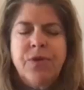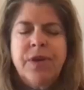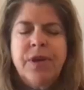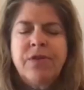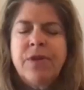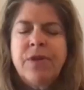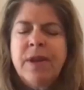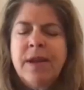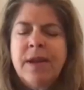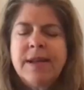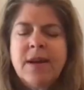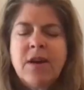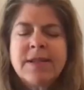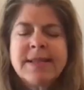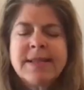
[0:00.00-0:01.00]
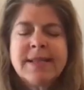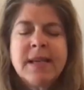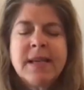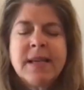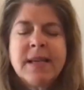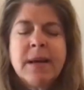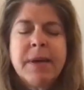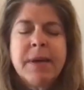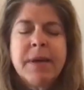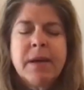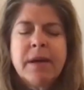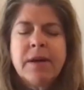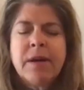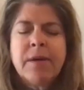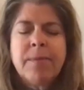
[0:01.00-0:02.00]
through our
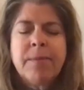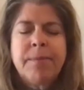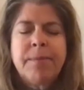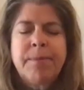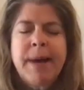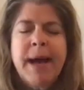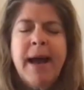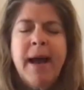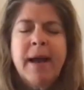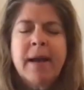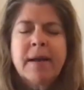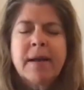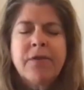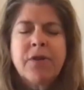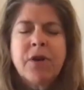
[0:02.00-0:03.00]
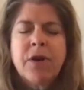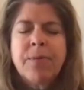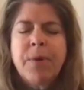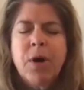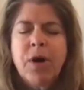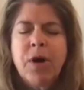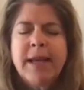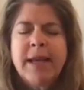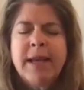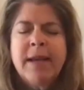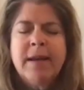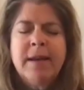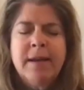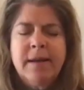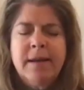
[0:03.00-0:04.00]
stomach and our back of our
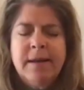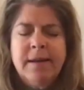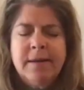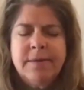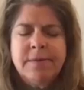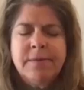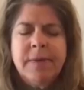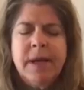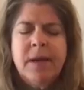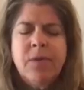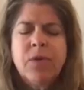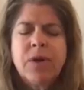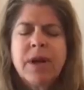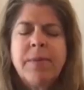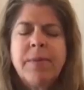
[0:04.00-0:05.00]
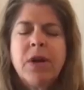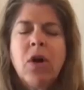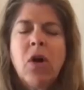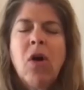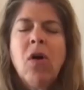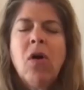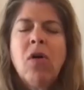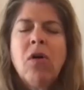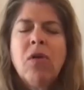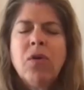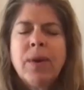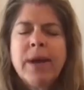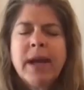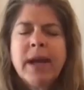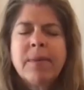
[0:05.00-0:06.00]
body, and we're coming all
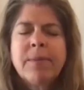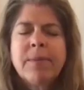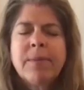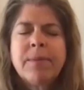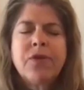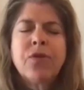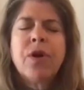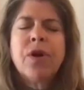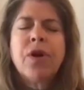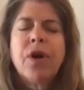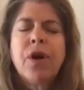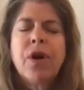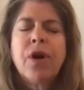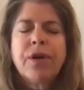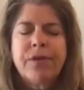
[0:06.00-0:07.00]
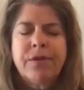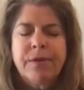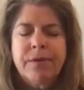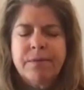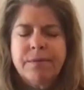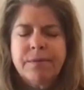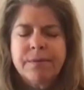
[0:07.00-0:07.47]
the way up into our heart.